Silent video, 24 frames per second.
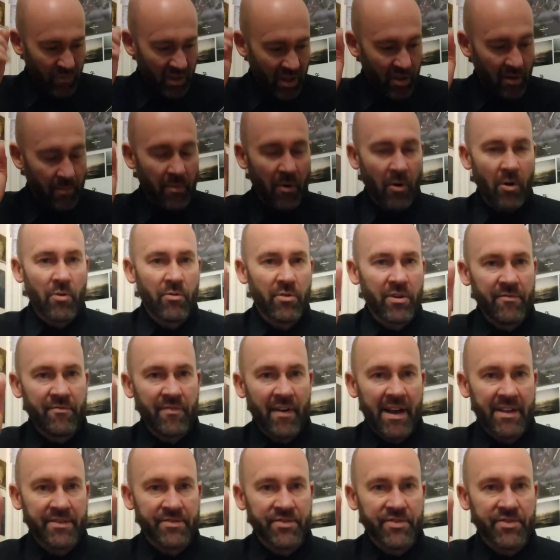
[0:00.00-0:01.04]
the more
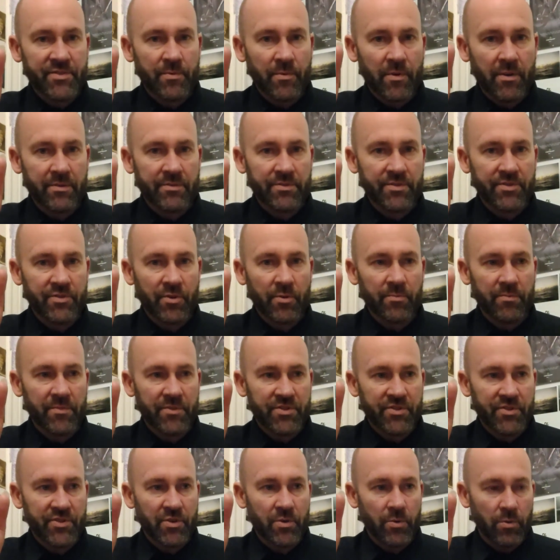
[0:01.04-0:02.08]
advanced ones up the
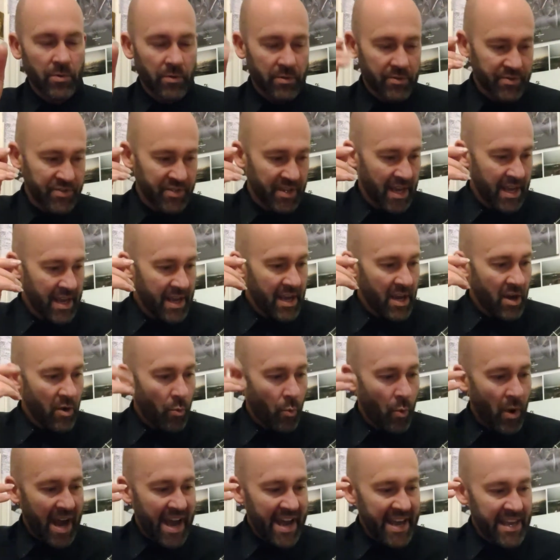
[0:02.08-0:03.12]
schools,
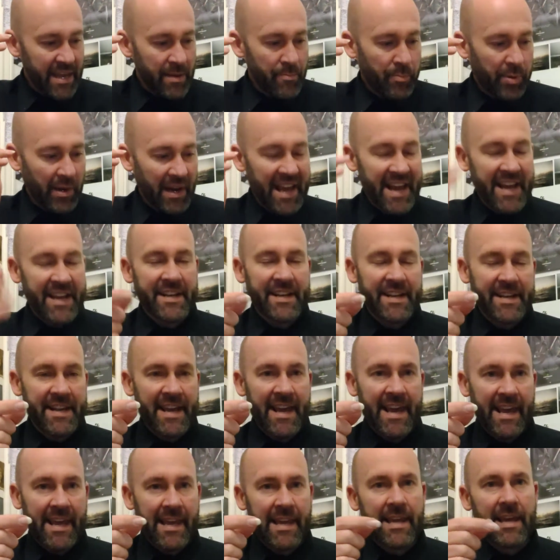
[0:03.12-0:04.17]
where you're playing an
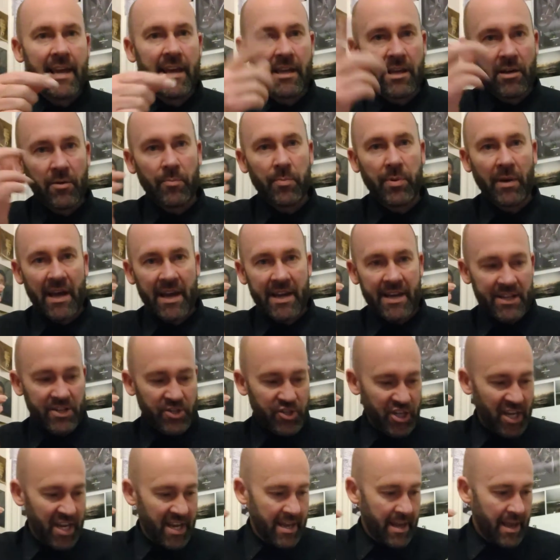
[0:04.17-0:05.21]
E, you'll play a
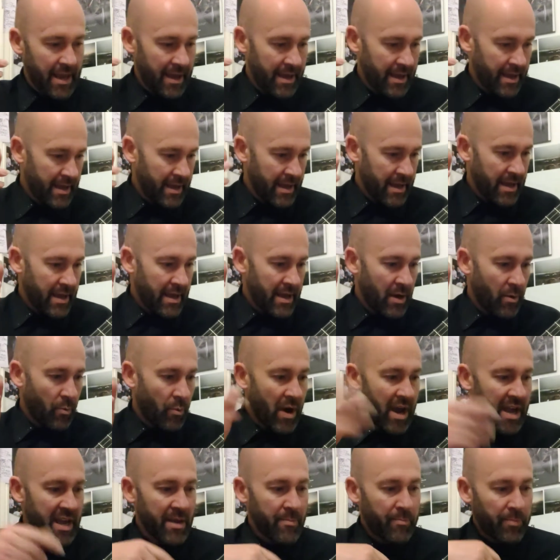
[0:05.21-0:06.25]
G.
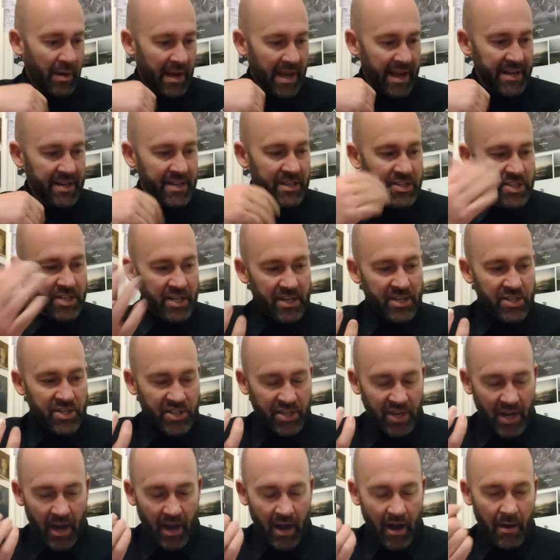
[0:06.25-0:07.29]
Where you're playing a G
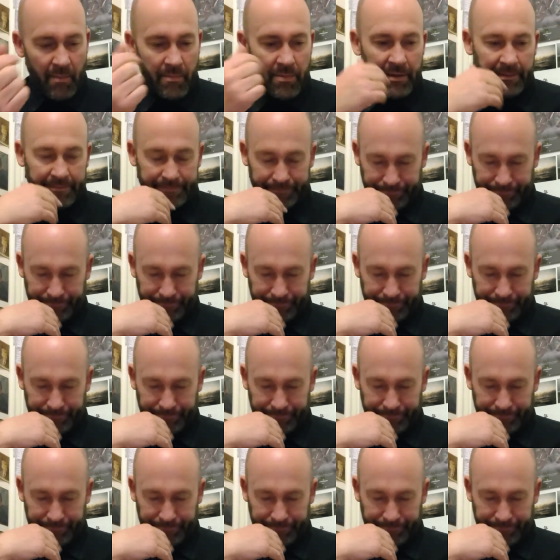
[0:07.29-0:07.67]
sharp